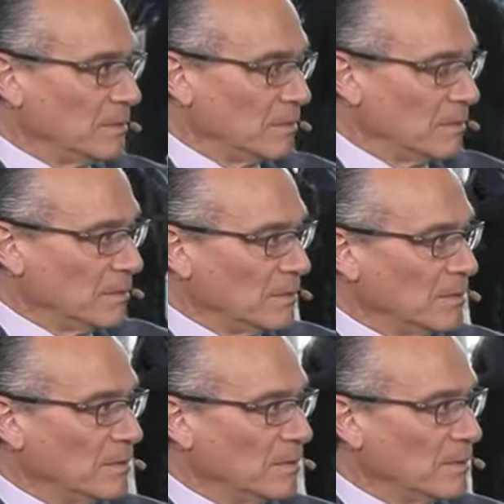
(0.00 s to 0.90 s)

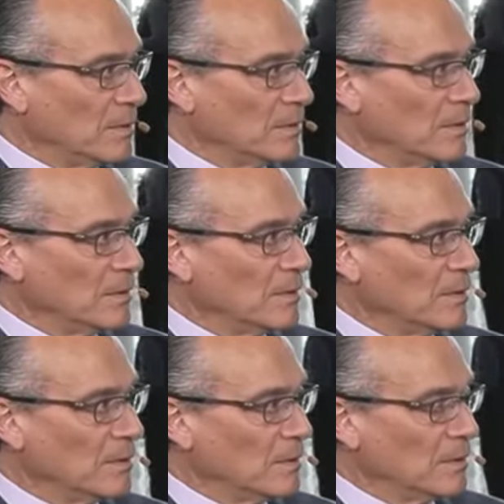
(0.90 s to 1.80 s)

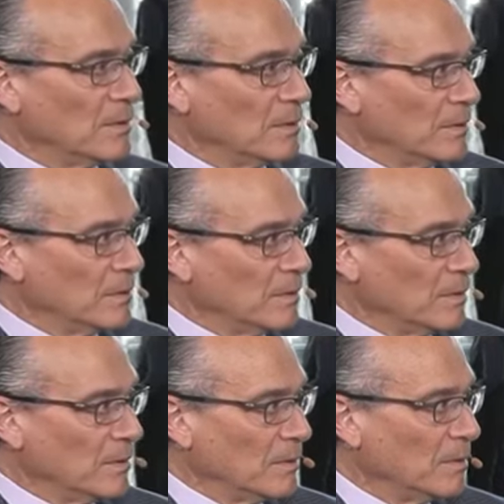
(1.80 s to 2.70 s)

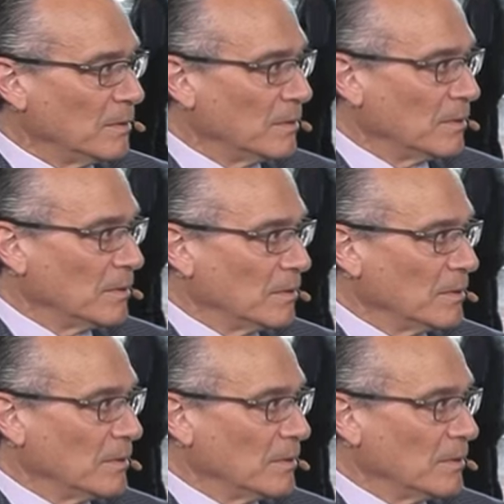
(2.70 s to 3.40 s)
The person shown says nothing.